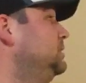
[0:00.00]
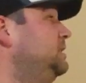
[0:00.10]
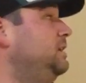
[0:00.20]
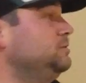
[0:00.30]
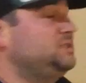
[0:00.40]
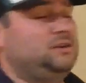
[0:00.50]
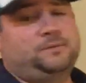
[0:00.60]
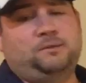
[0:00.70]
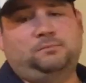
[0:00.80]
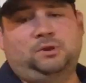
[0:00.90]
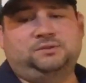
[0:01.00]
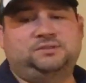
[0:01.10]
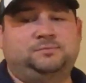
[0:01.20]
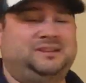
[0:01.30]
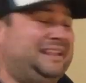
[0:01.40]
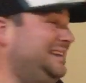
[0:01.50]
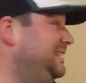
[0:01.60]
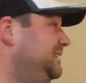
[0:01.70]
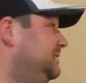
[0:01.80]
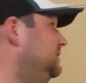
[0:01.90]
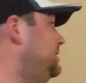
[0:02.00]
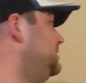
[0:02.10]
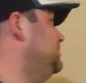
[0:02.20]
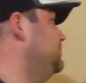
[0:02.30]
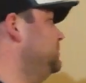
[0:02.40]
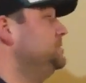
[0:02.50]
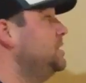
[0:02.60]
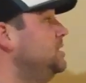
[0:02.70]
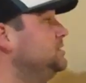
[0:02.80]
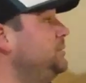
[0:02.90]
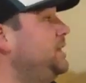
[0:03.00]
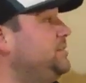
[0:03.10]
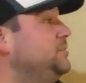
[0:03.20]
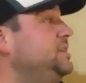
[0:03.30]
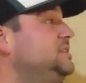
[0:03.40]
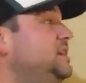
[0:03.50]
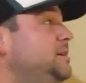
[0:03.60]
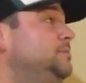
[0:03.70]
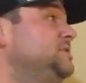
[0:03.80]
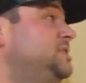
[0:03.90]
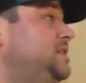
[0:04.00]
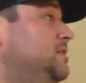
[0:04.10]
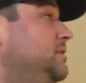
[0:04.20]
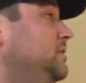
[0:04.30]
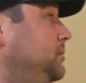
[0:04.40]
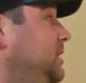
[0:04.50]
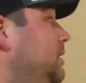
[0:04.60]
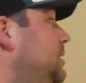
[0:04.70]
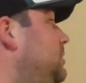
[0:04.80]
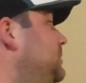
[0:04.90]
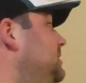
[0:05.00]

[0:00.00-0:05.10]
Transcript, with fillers: Today we're talking about multiplying decimals. So we got three examples here that we are going